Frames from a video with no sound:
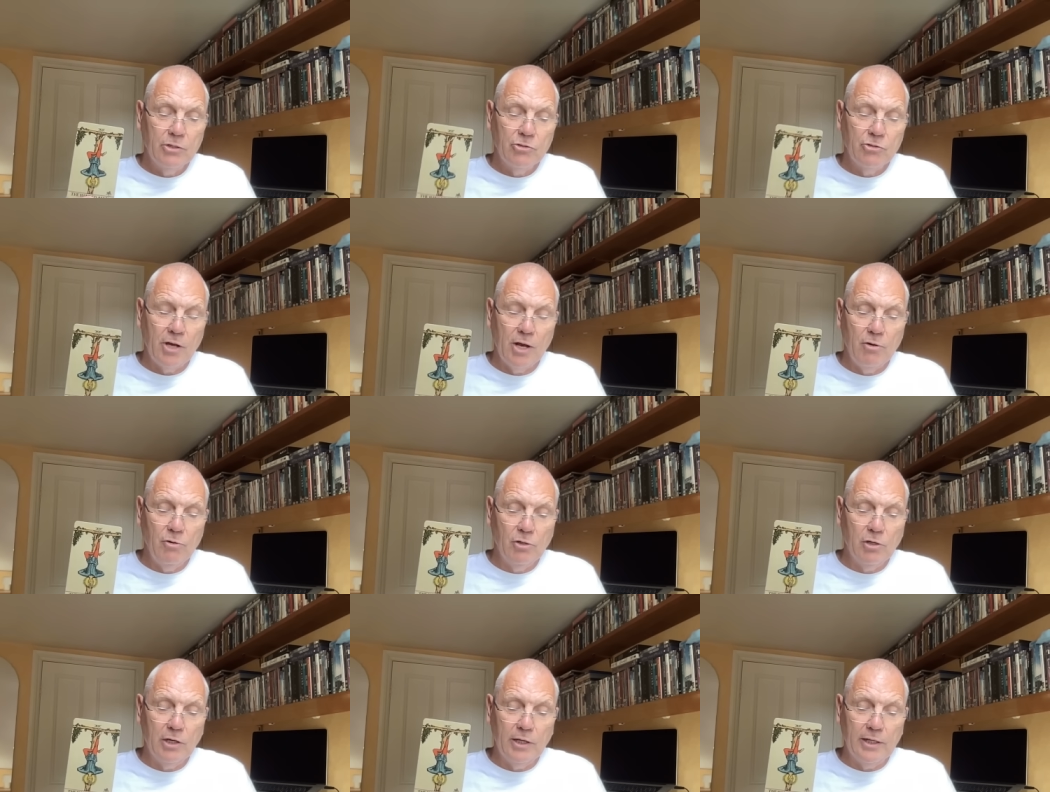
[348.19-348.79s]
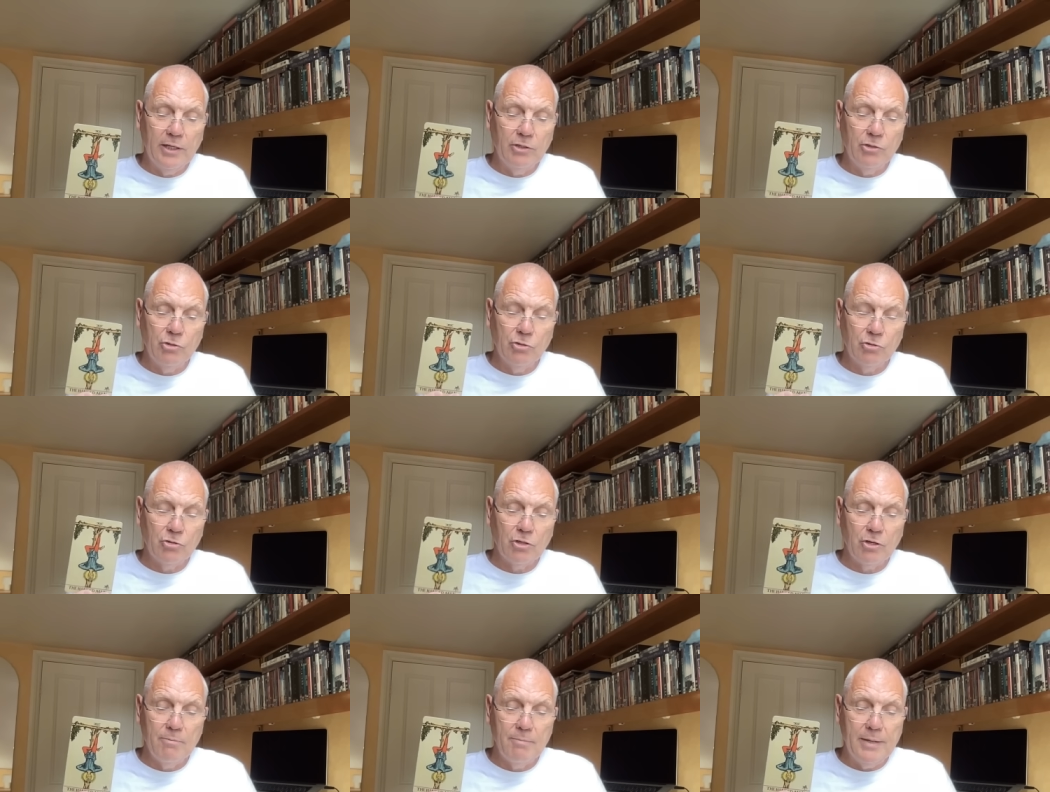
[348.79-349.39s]
totally and
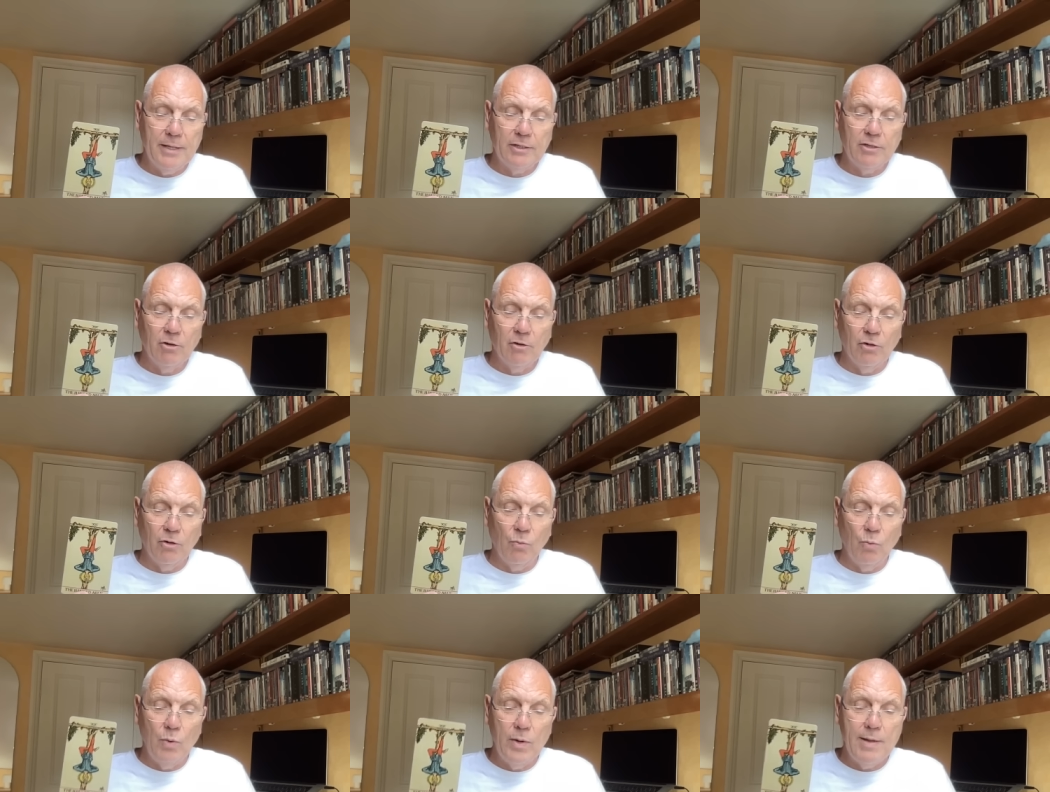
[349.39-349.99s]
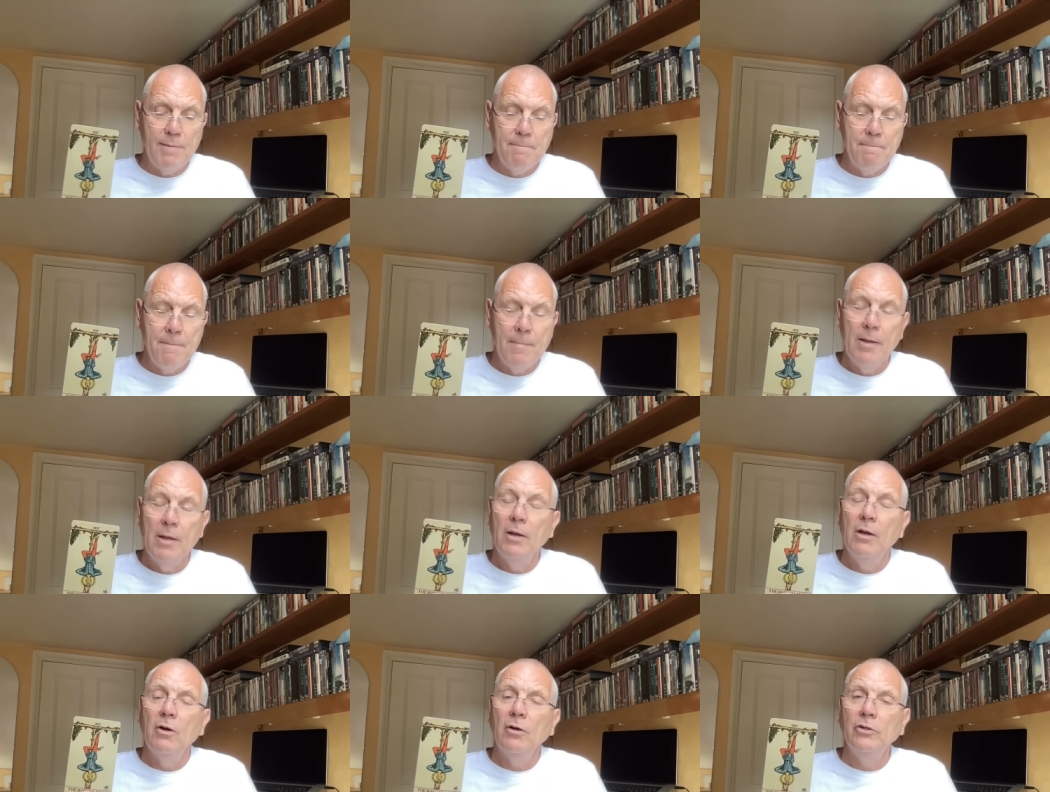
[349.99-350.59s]
just commit on a whim.
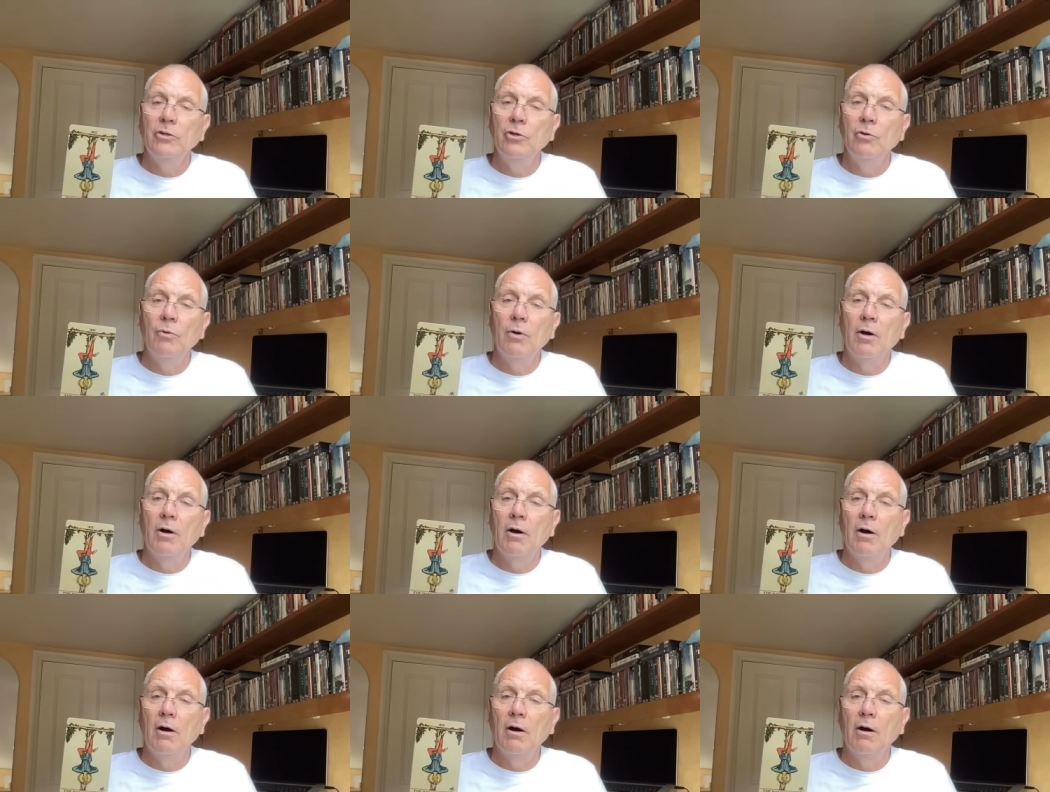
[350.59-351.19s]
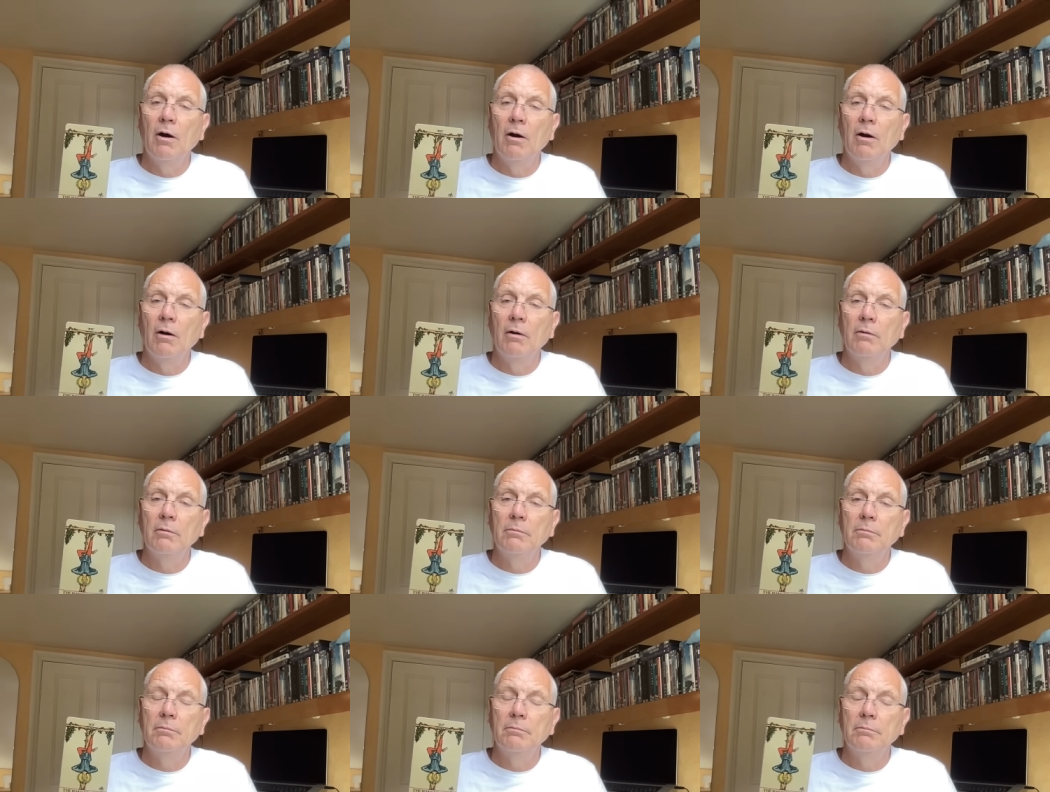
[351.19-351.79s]
You are